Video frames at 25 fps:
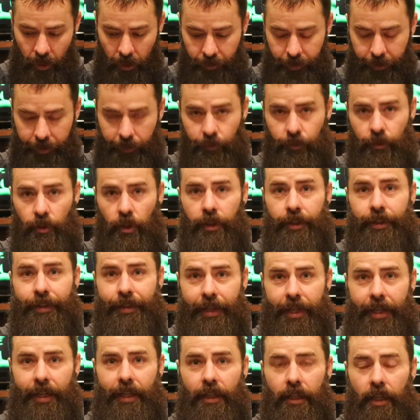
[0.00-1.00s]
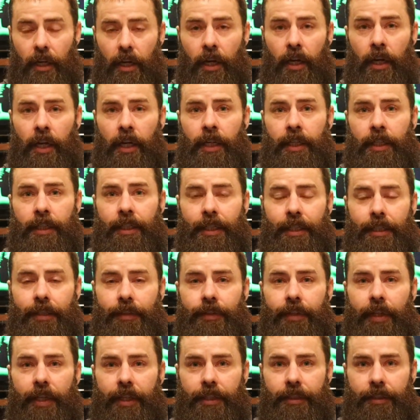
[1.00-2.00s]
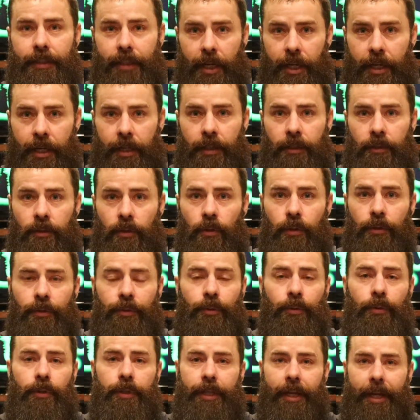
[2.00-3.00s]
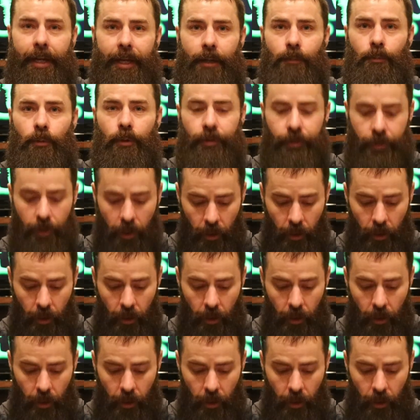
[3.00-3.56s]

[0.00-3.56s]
I think it was on day 9 and day 10, going through the Camel's